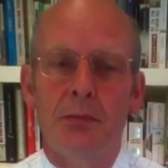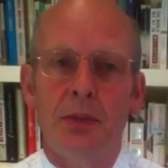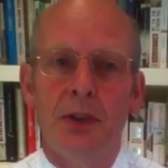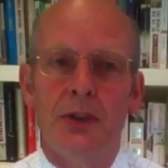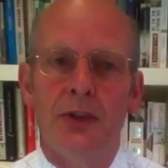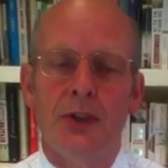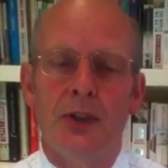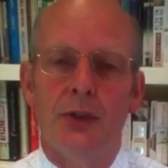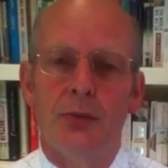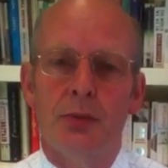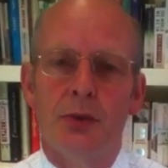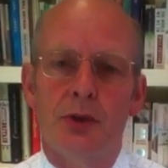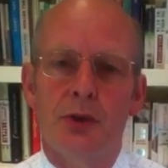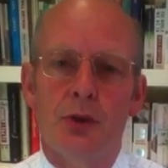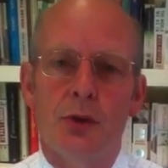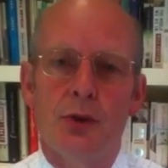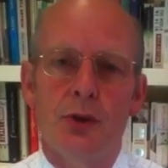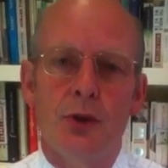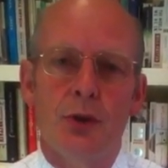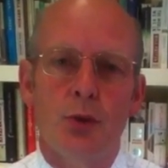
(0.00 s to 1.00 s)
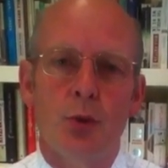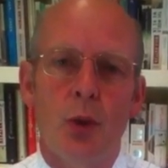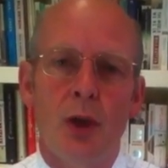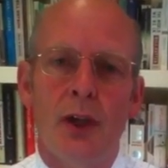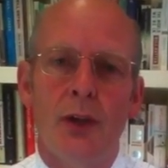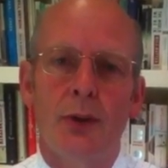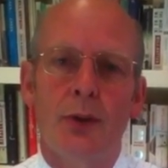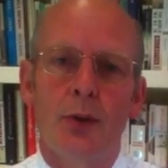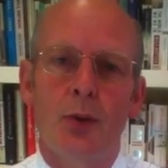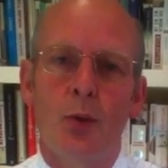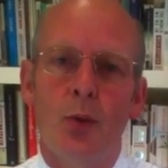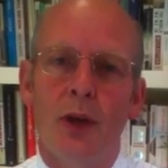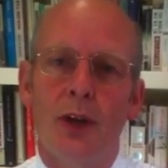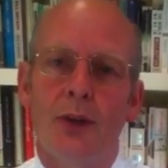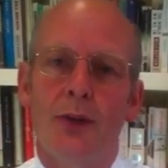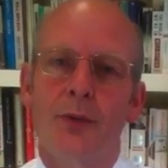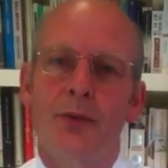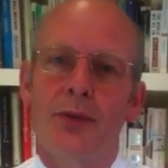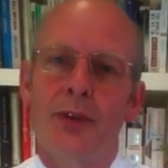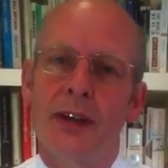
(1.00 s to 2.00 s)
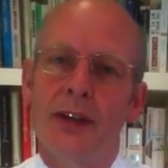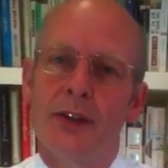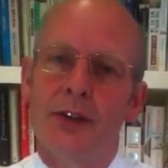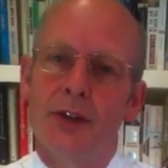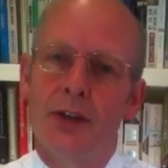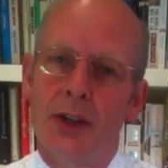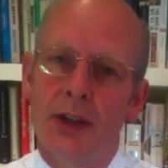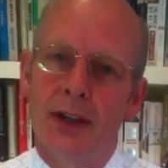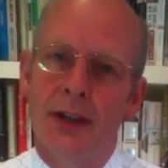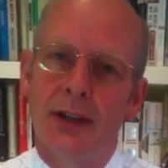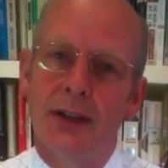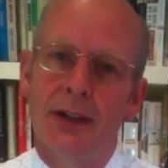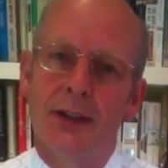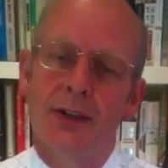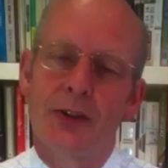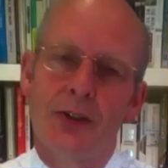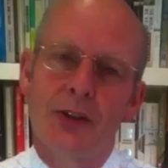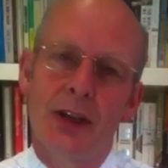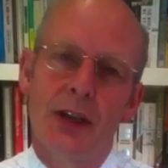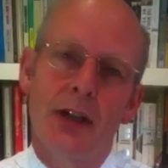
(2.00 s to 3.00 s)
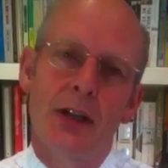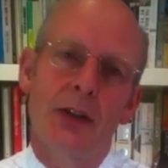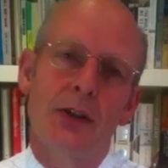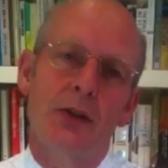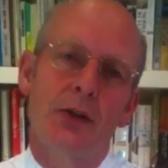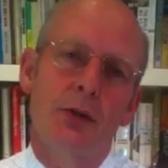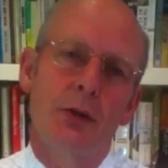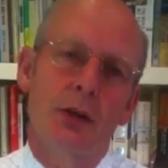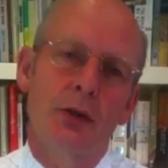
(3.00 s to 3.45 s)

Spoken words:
Business produces wealth, wealth funds the arts